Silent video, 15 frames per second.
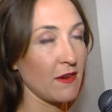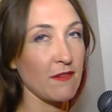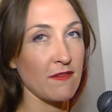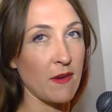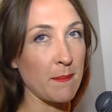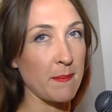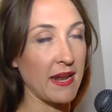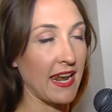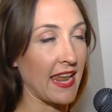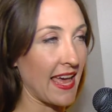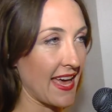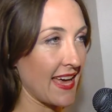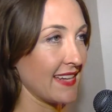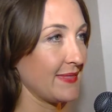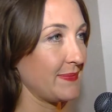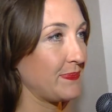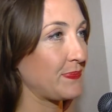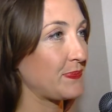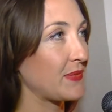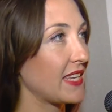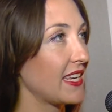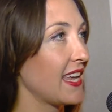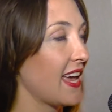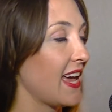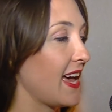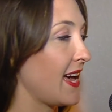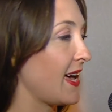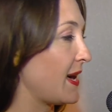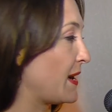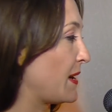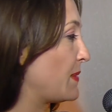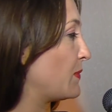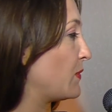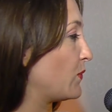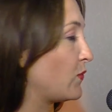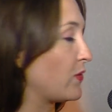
from milan um,